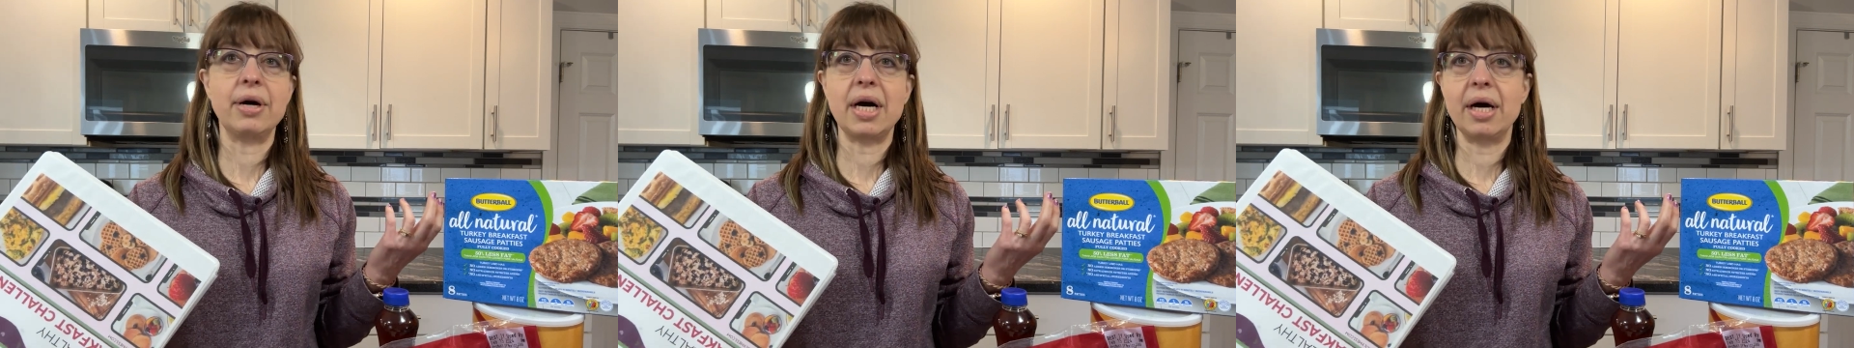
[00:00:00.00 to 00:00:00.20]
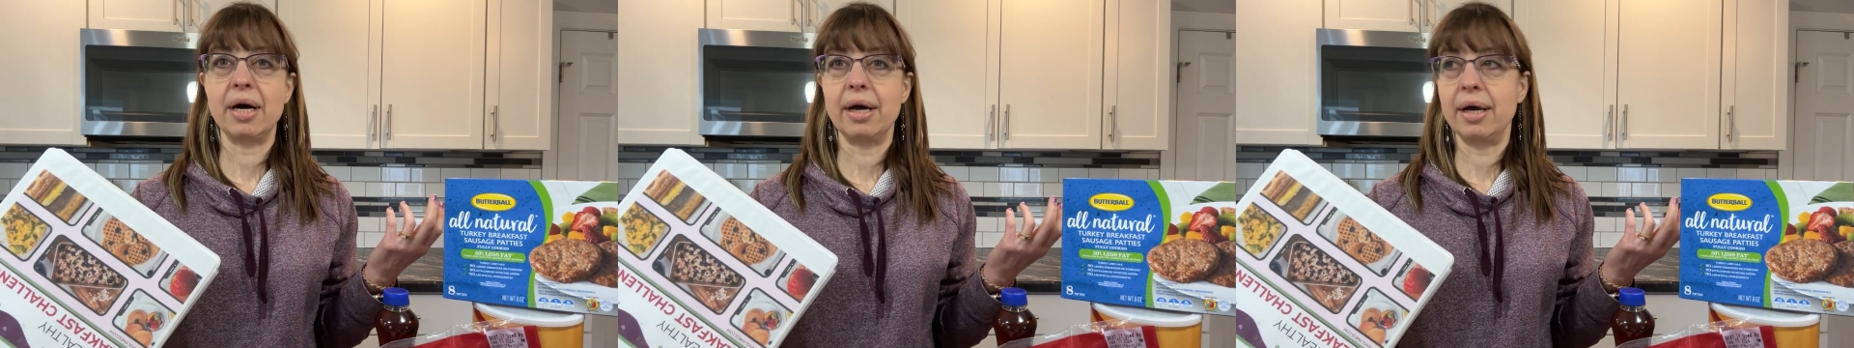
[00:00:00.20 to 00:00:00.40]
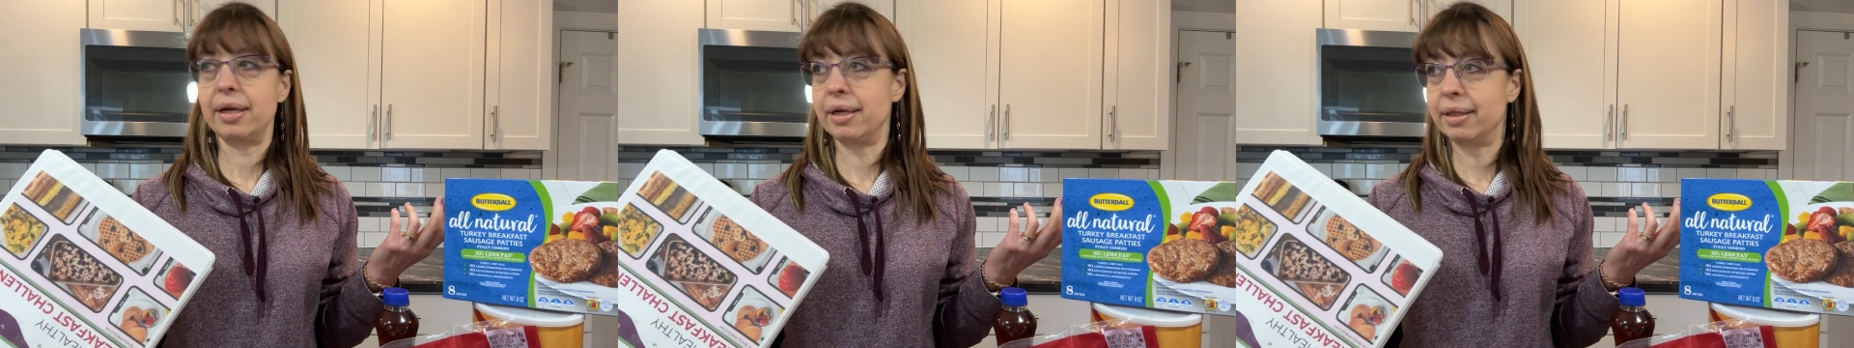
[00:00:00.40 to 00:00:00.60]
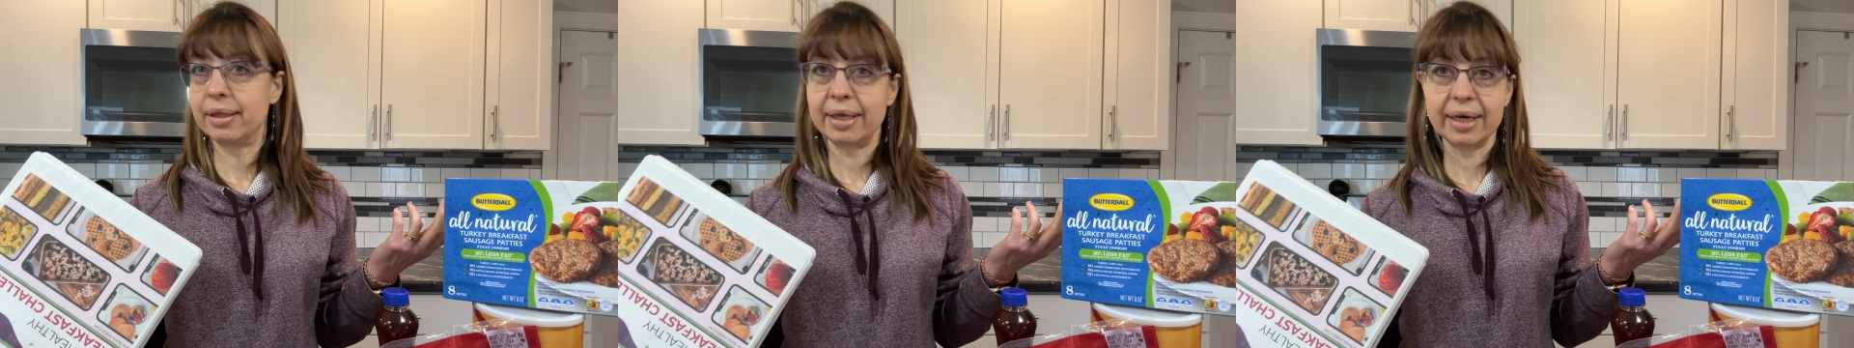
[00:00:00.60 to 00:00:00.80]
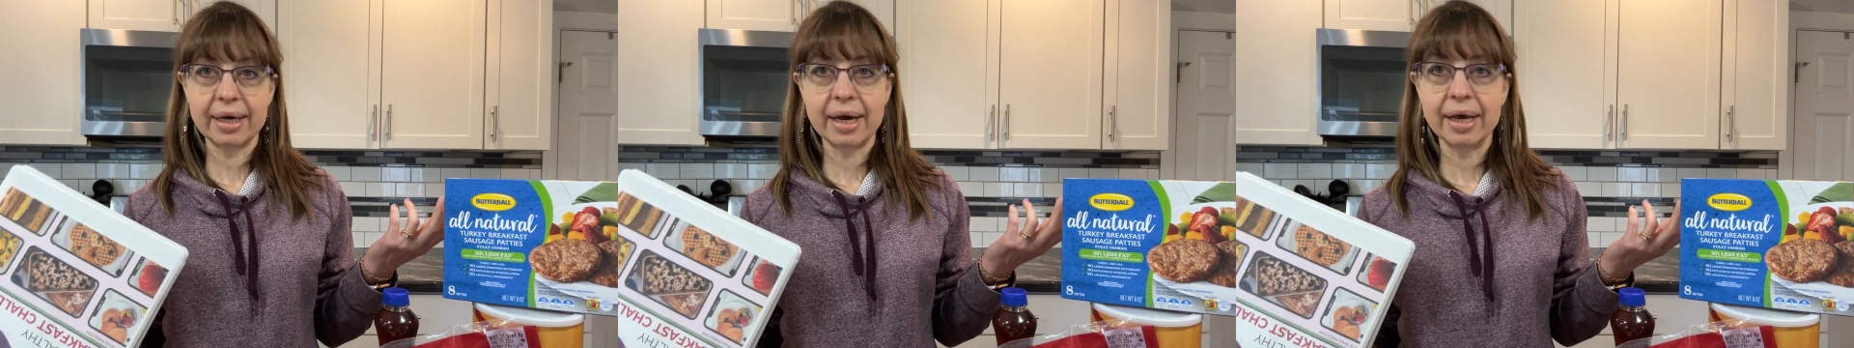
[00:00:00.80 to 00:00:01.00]
I didn't
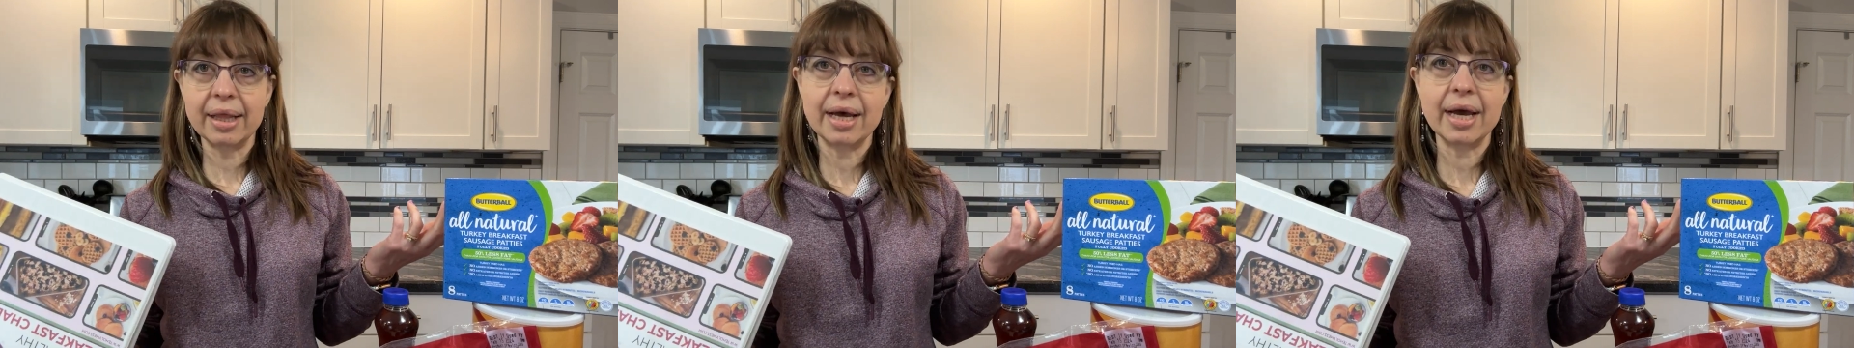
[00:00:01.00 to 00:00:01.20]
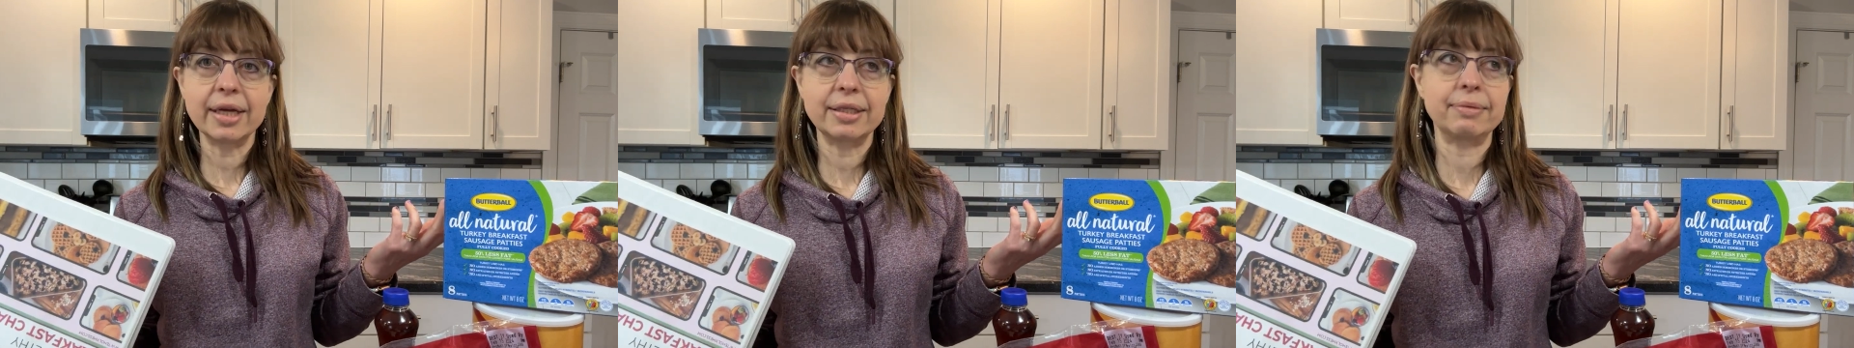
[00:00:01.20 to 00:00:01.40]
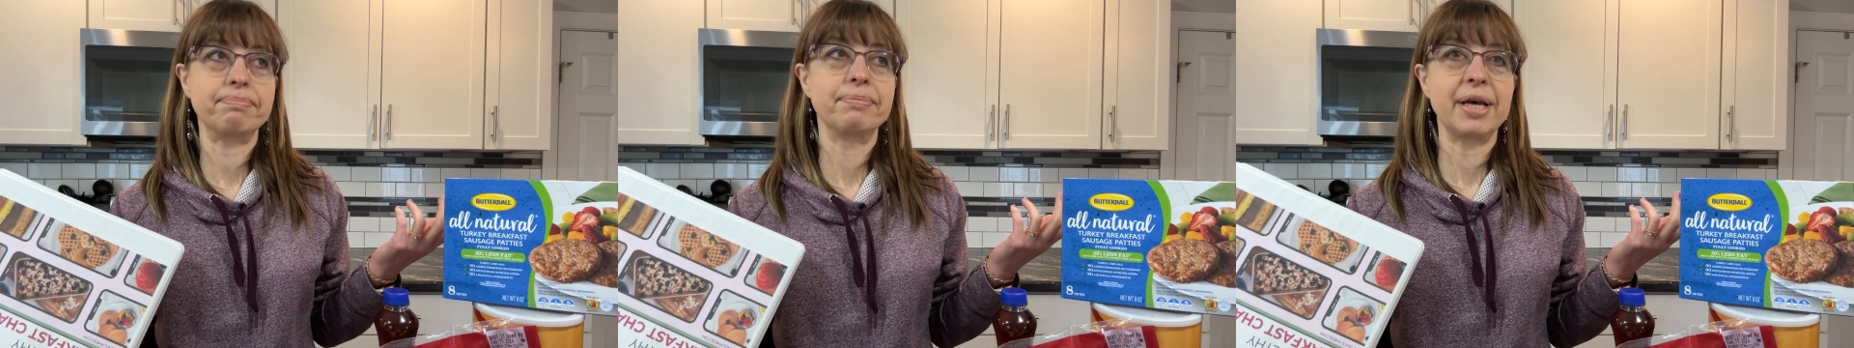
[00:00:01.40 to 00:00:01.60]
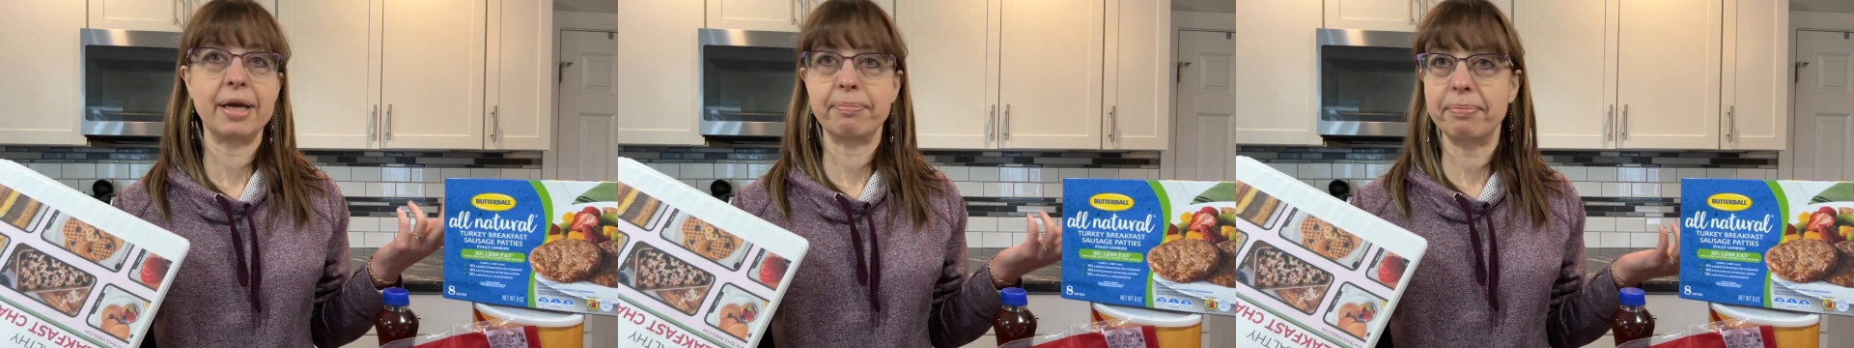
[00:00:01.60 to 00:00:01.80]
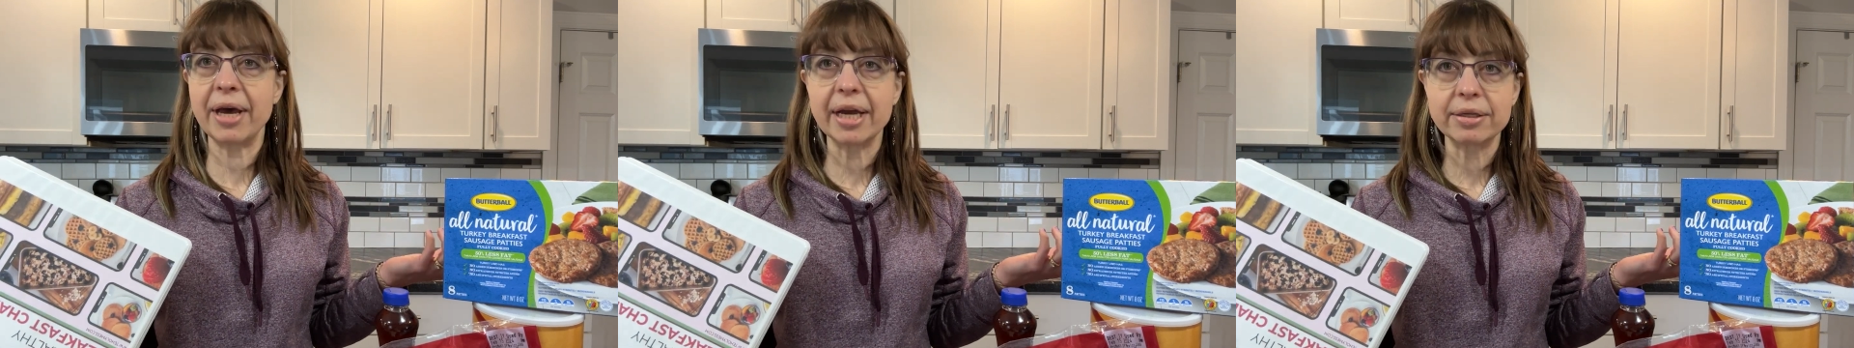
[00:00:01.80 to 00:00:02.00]
think I liked
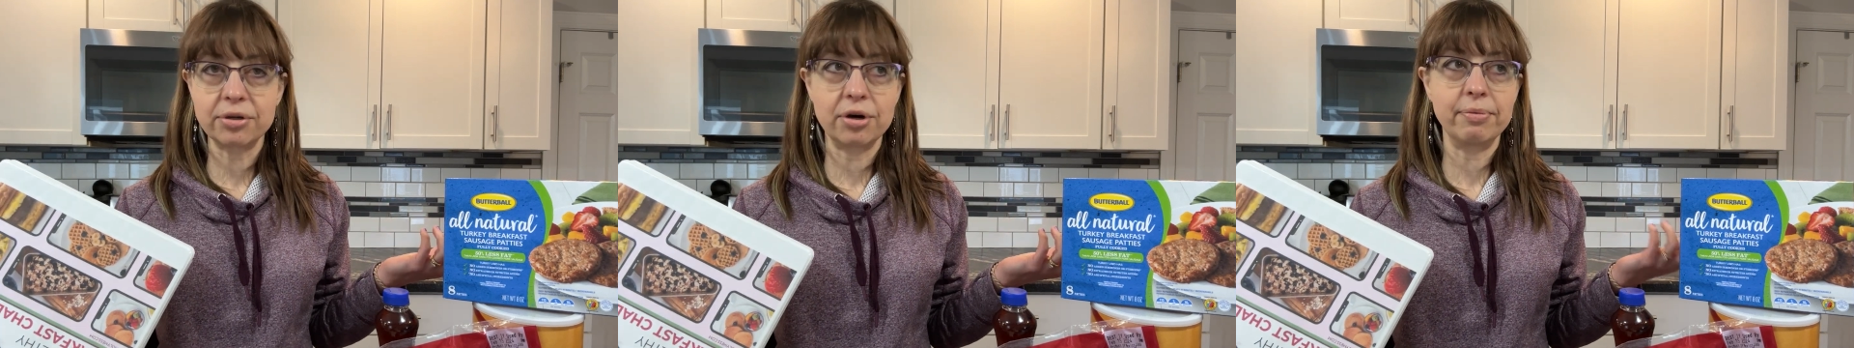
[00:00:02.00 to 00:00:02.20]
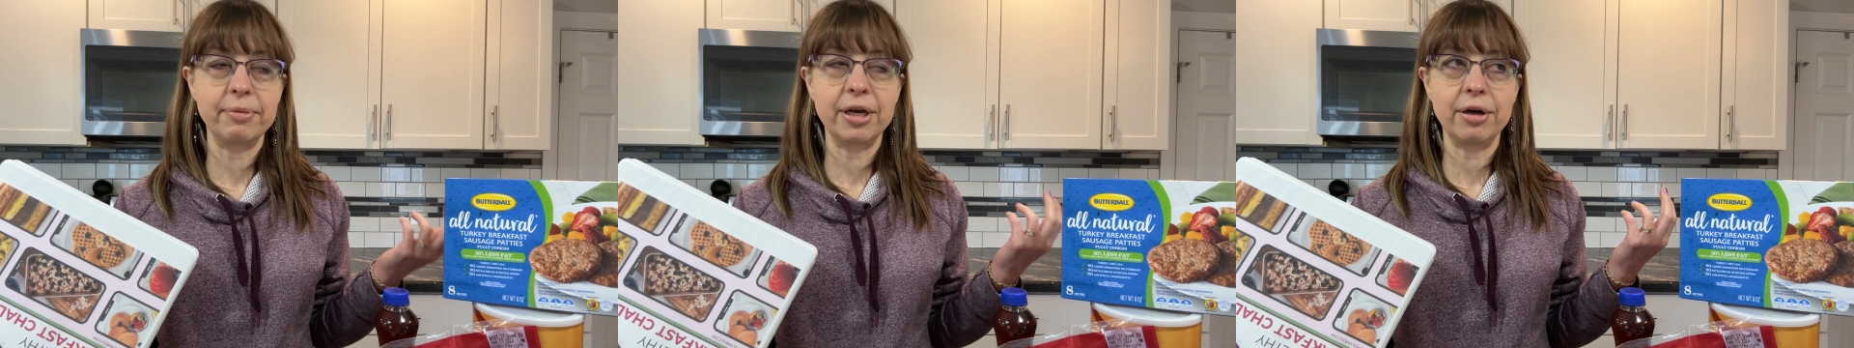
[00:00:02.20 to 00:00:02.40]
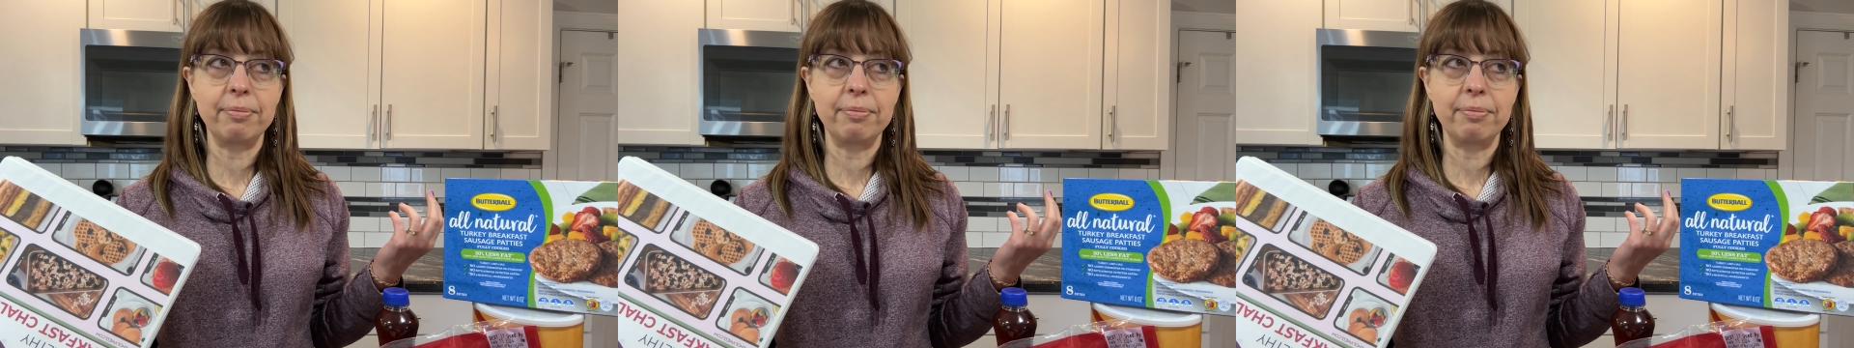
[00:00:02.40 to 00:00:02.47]
like baked oatmeal,